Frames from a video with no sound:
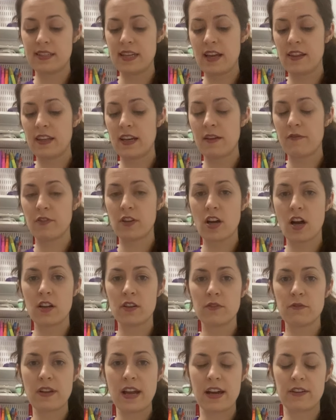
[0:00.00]
Now that I've gone
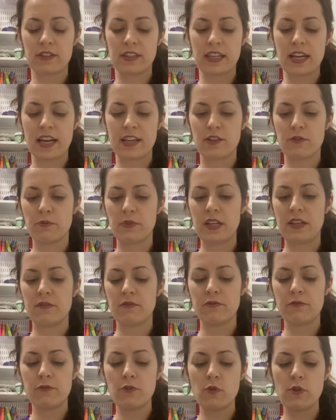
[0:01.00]
around and kind of
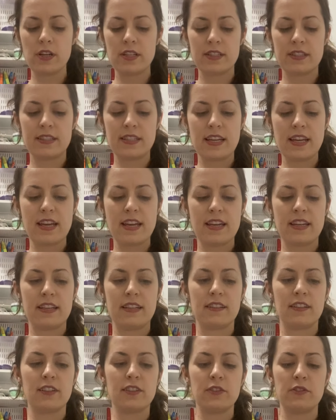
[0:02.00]
reinforced it
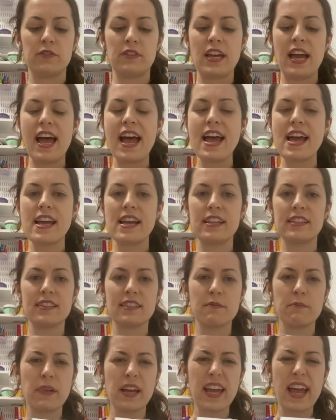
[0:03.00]
and glued the ends,
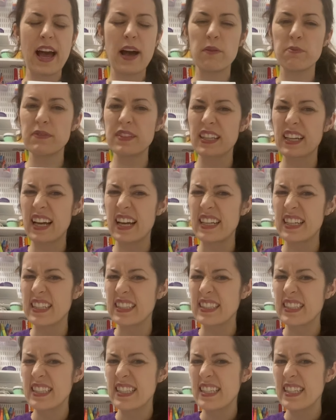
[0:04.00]
it might help to kind of
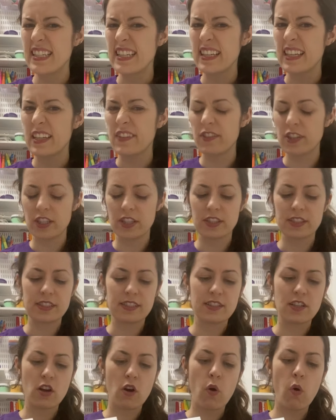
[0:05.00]
give it a
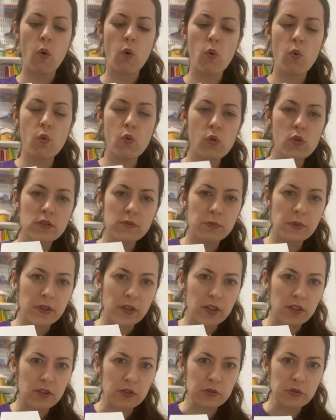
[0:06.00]
good hold where
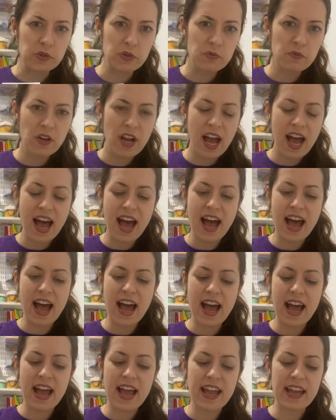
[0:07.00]
the glue
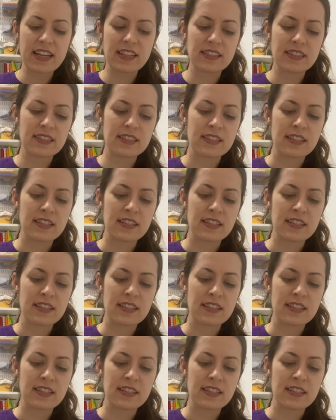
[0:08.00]
dries.